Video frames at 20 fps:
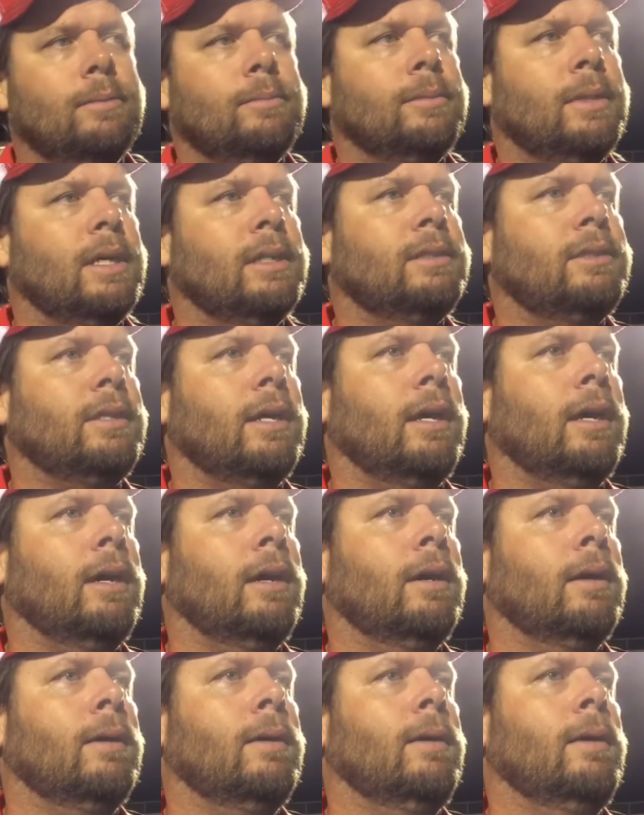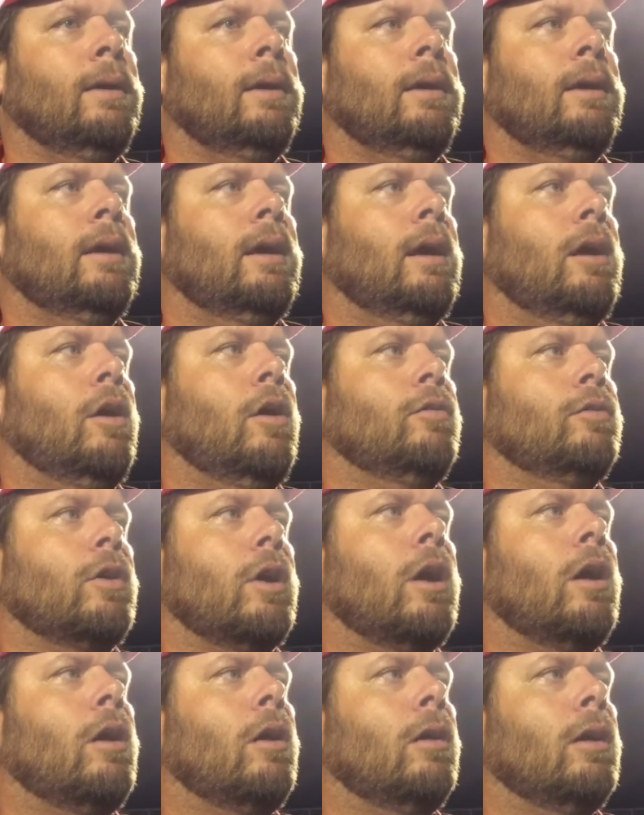but uh,
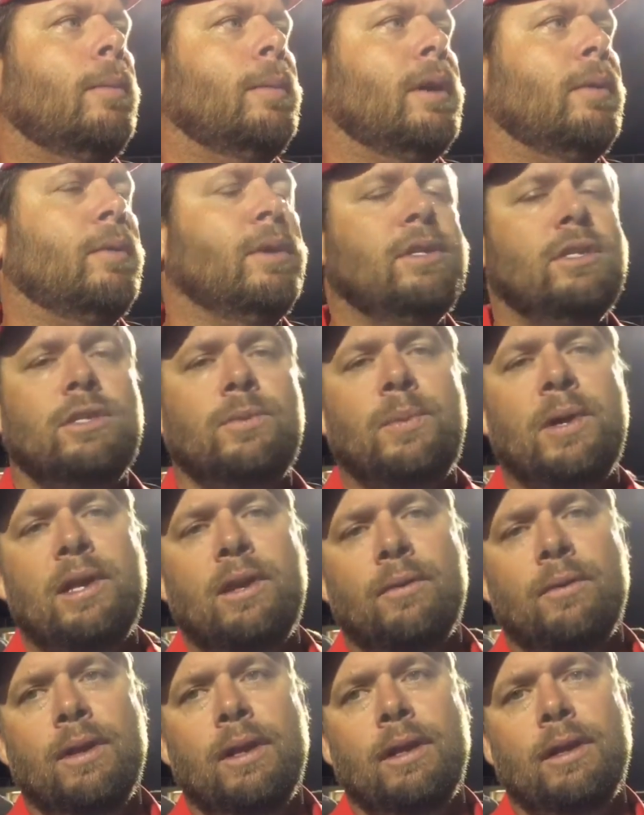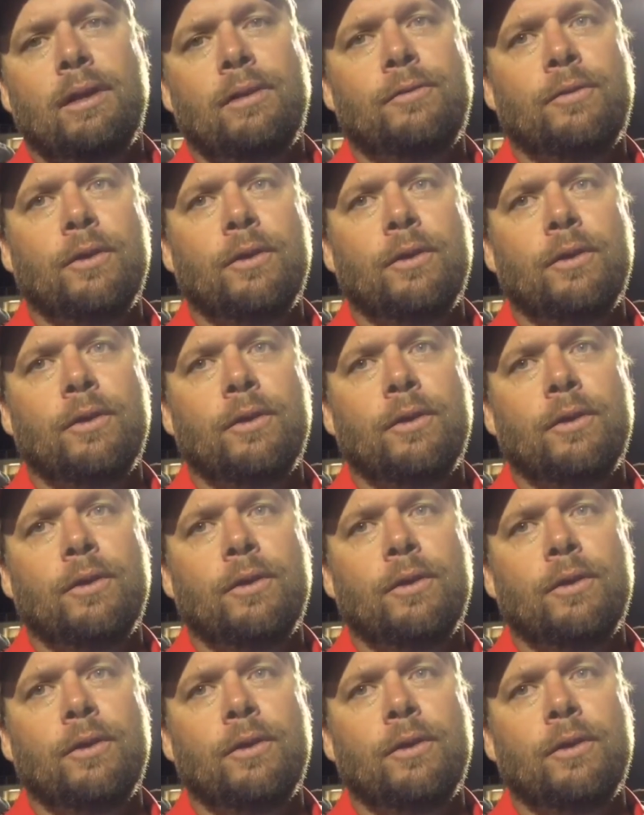overall, I mean, we just beat a really good